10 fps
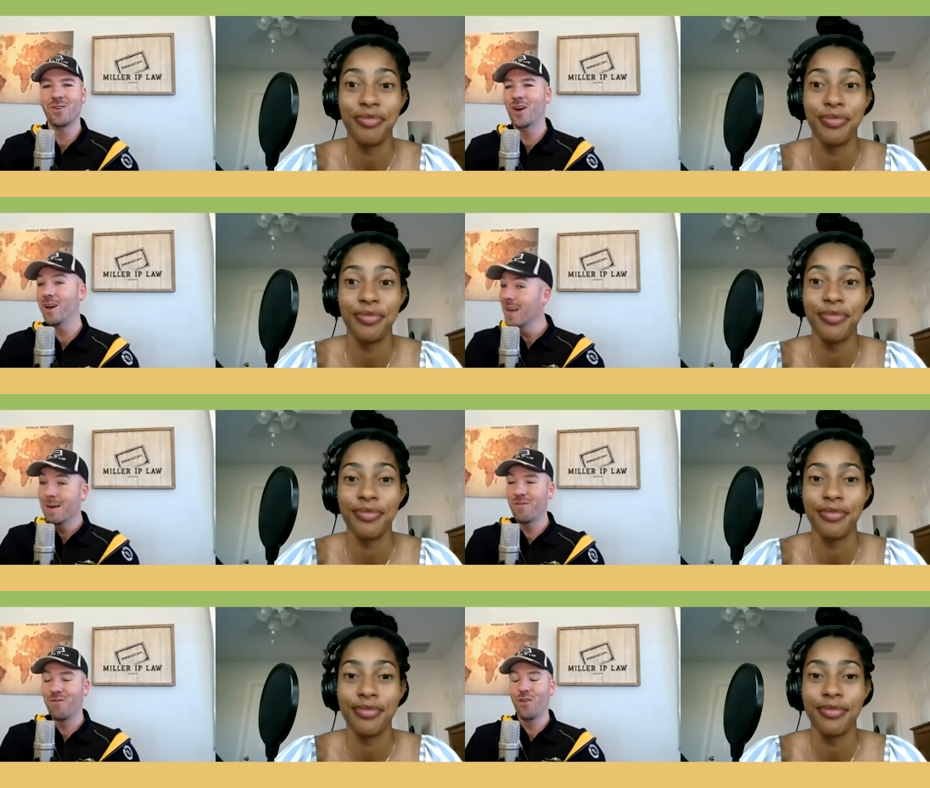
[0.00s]
Speaker 1: long
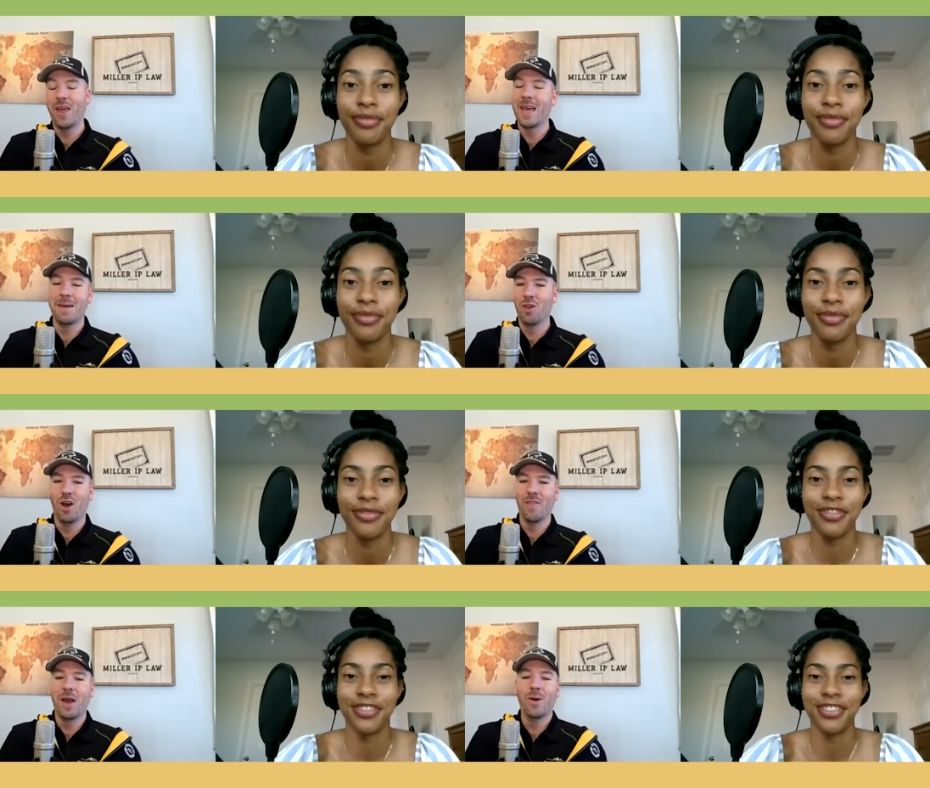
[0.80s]
before they came along
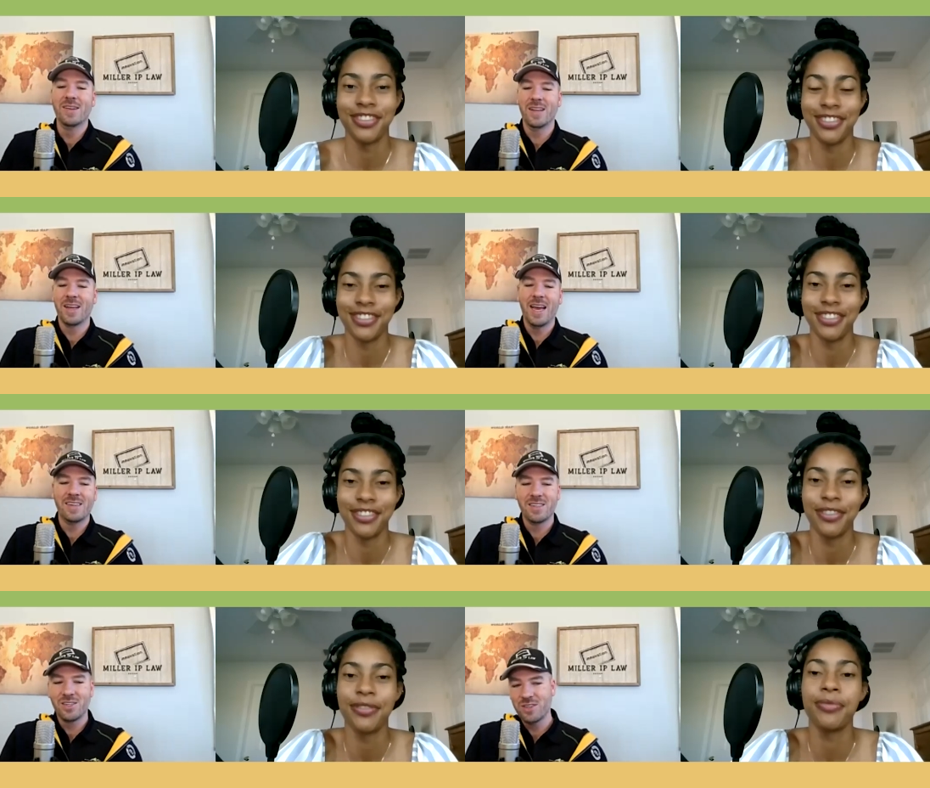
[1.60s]
that mm-hmm. wasn't the case and
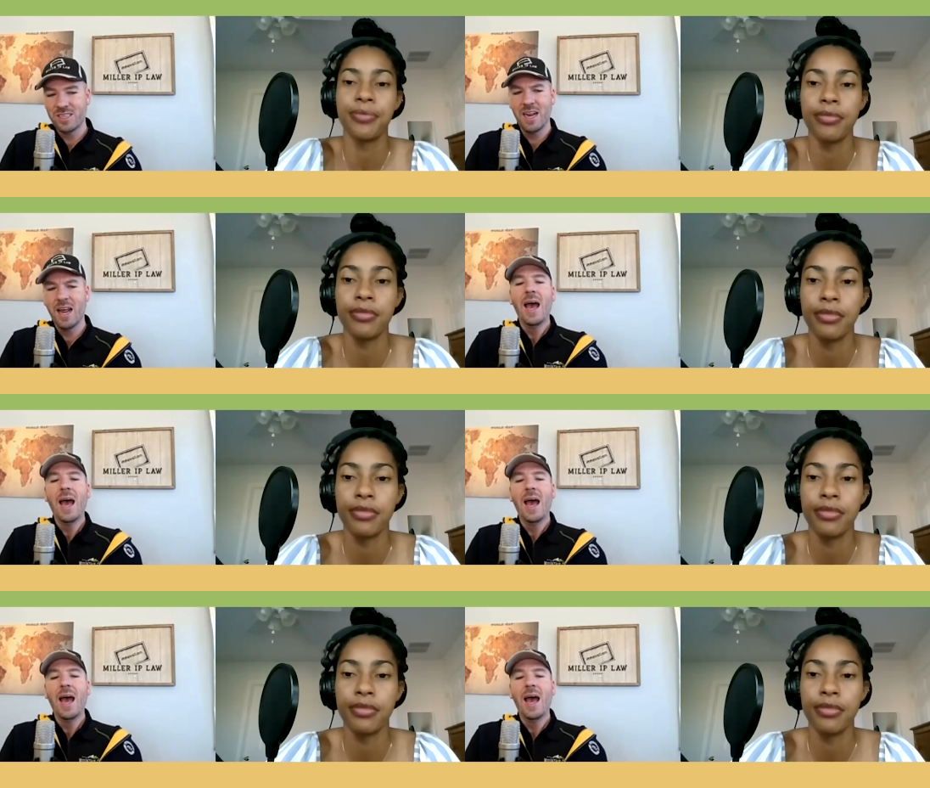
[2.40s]
so I said mm-hmm.